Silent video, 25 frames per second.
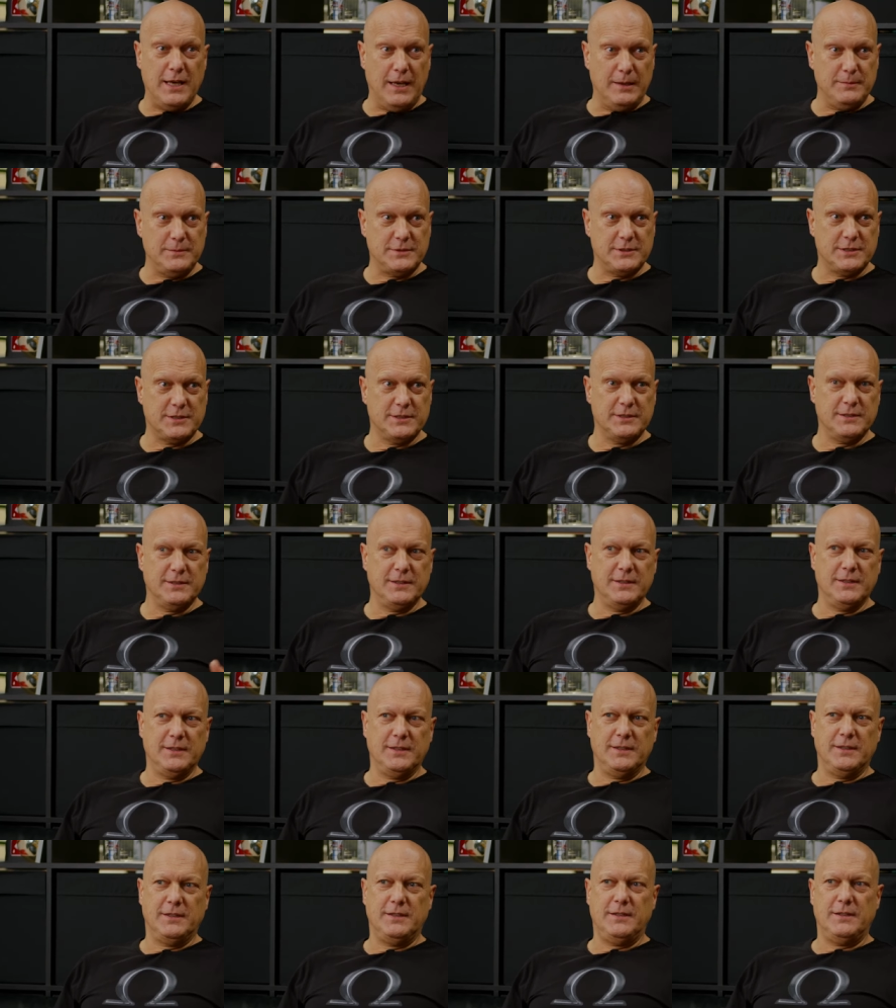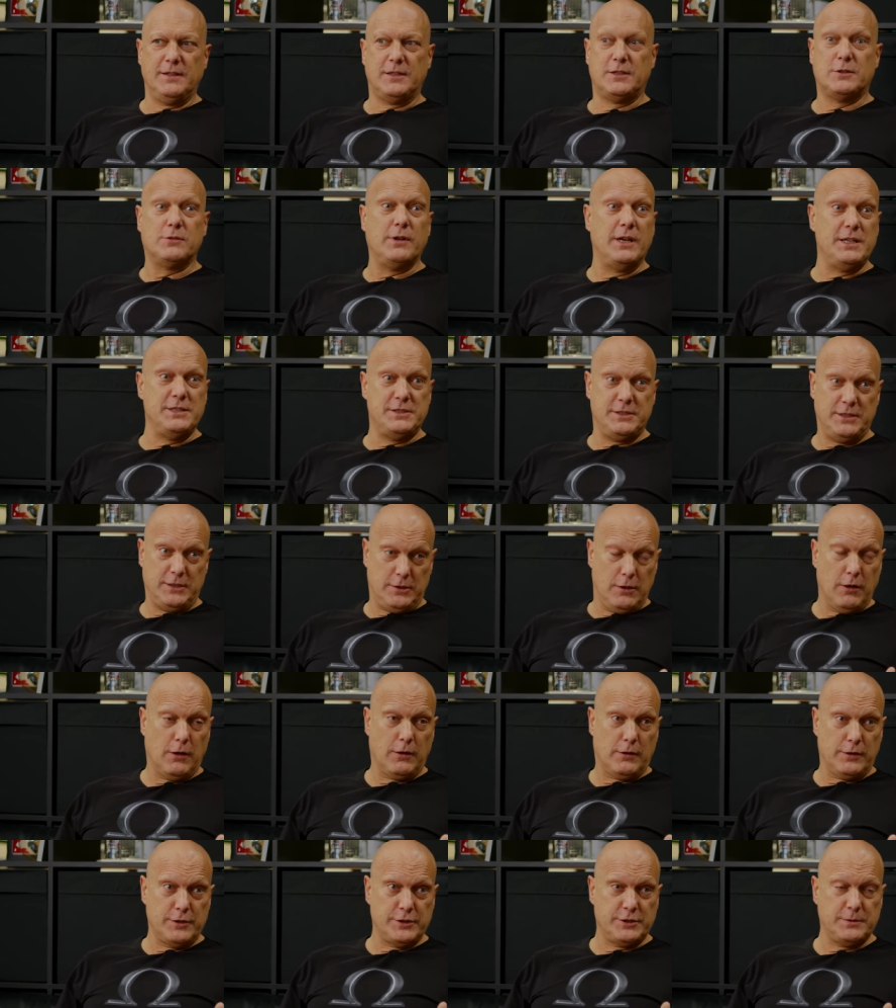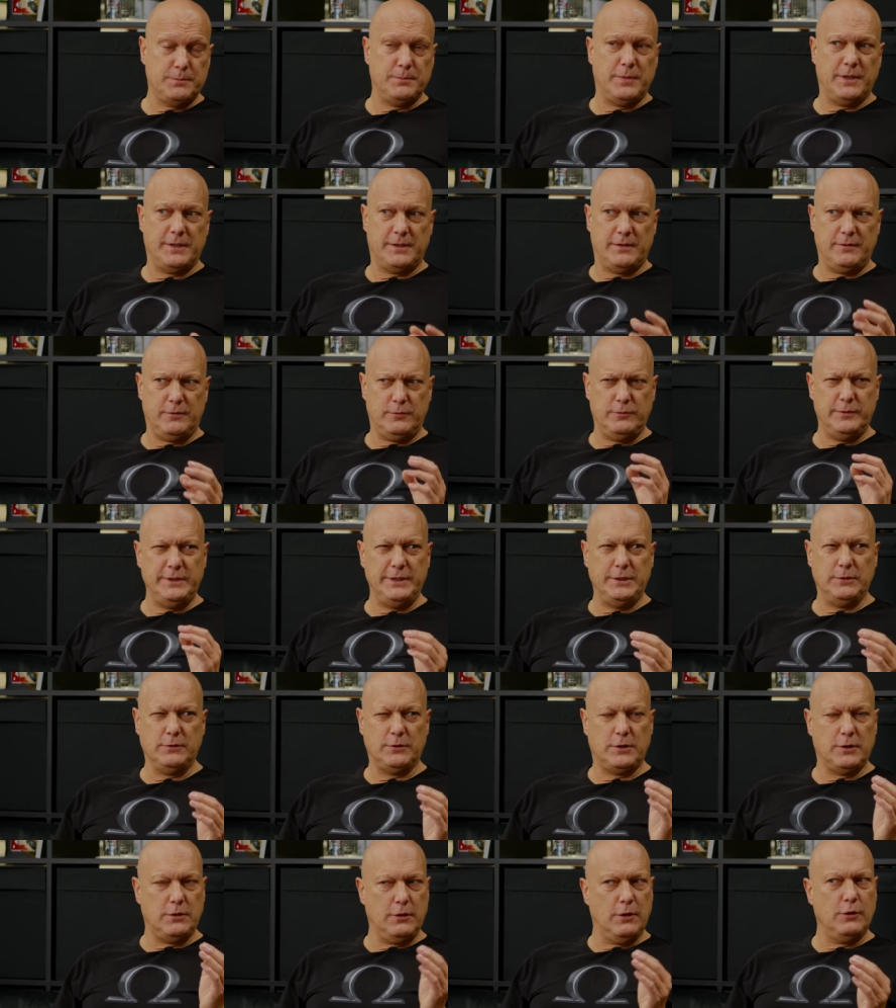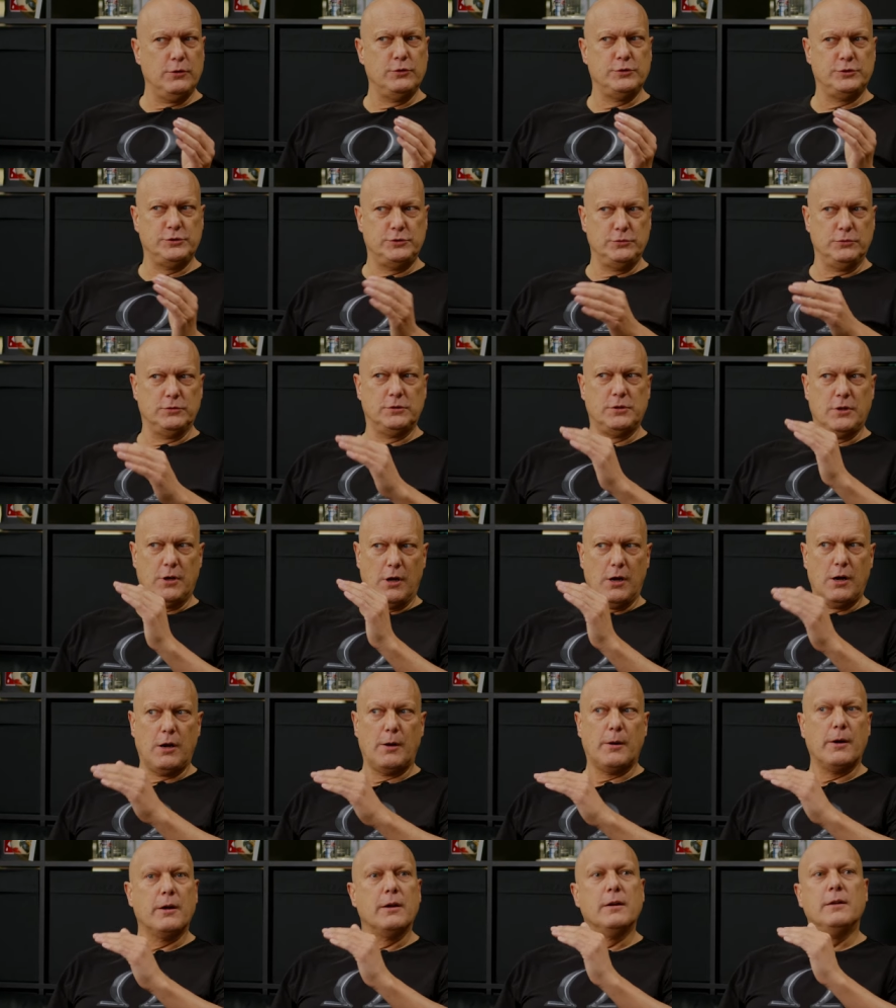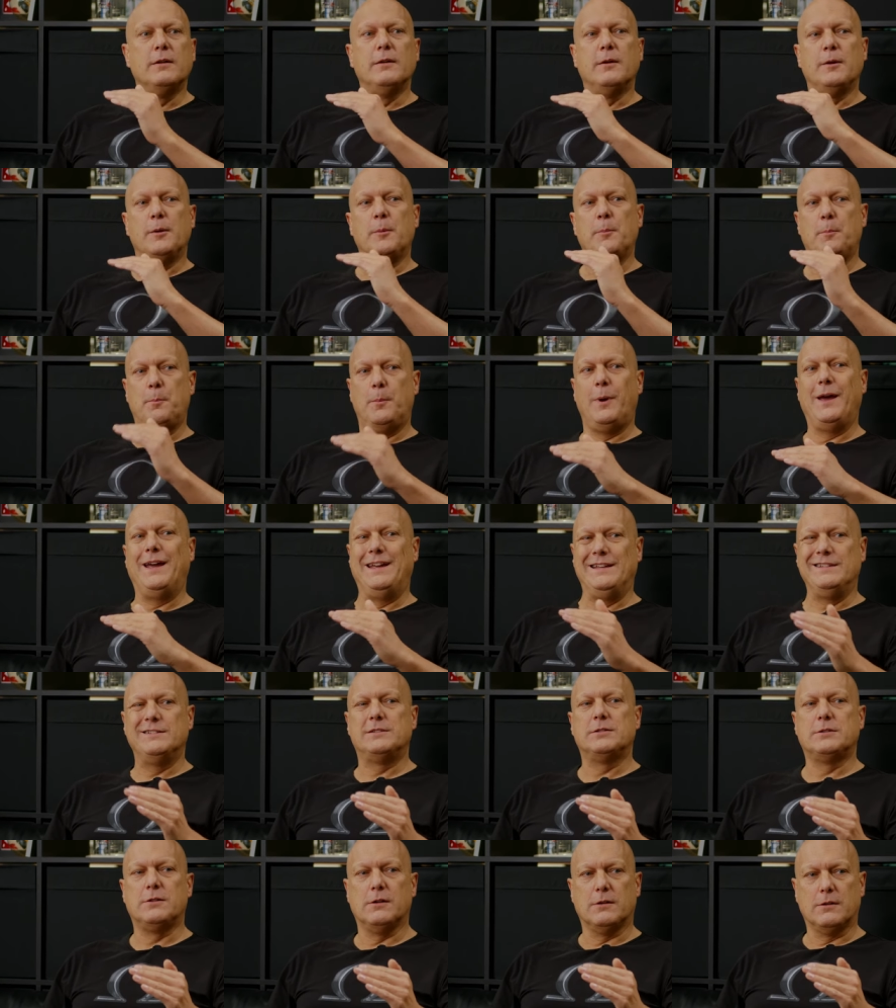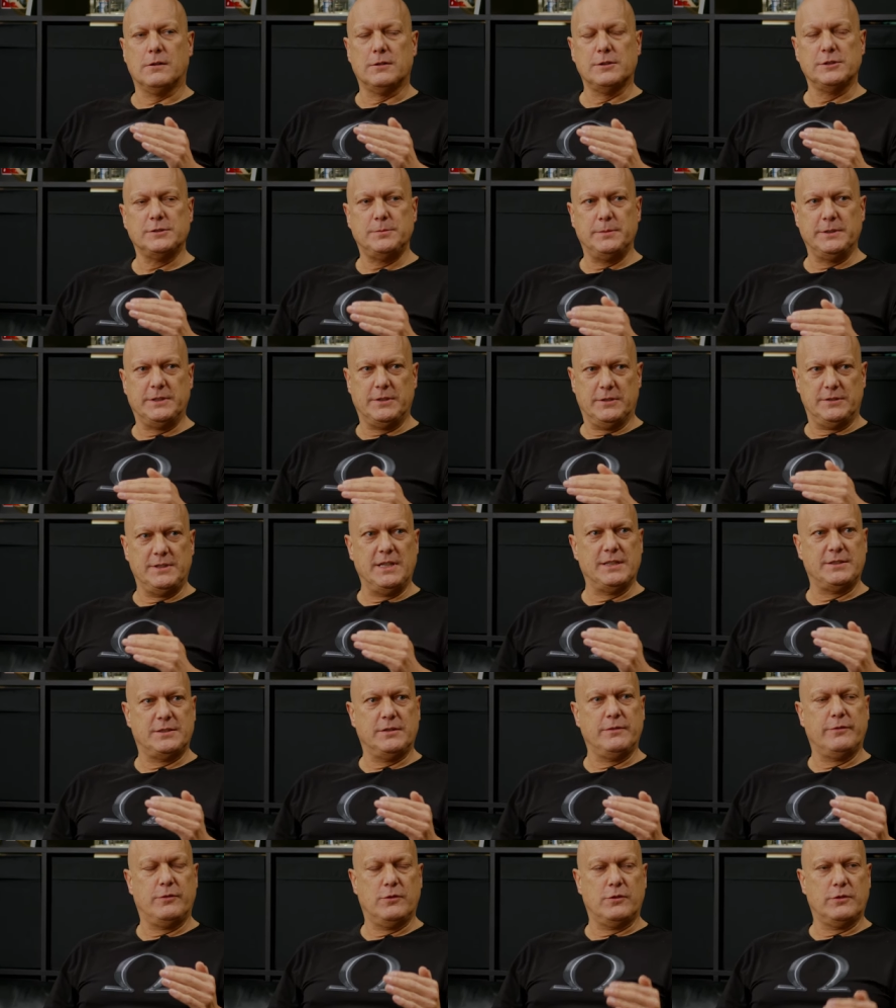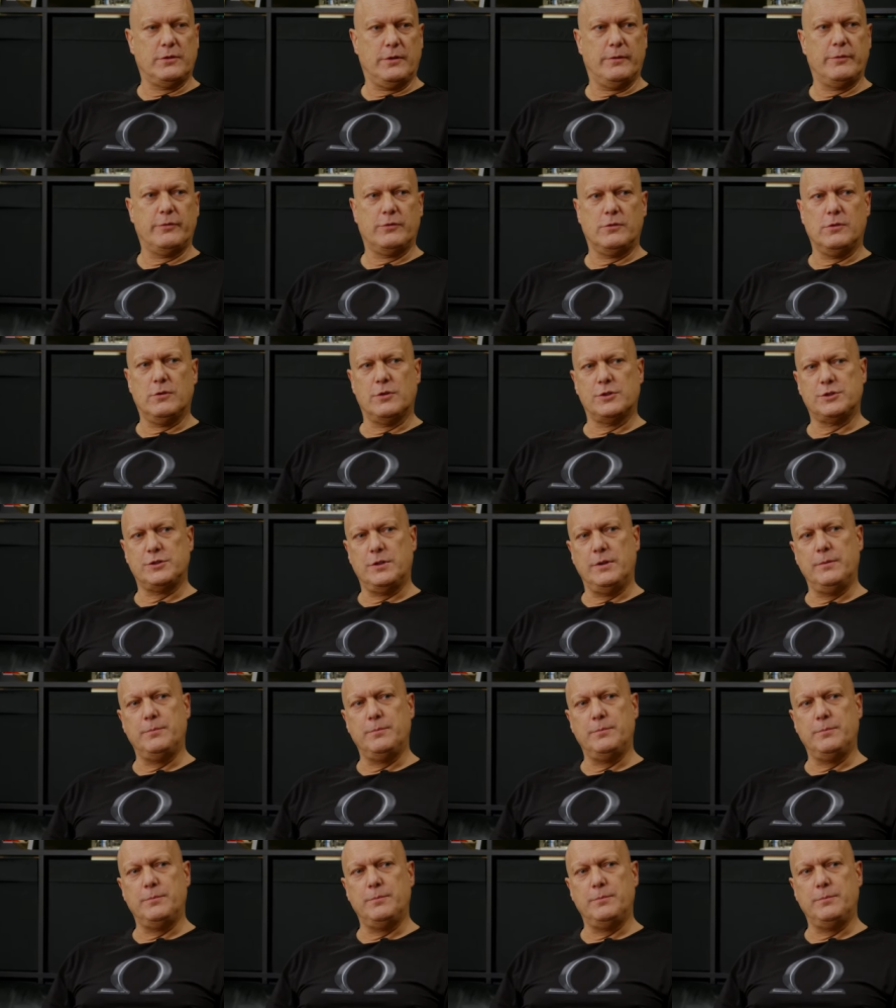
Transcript: names, yeah. uh, crazy colors, but real close to car paint colors because that's for, of course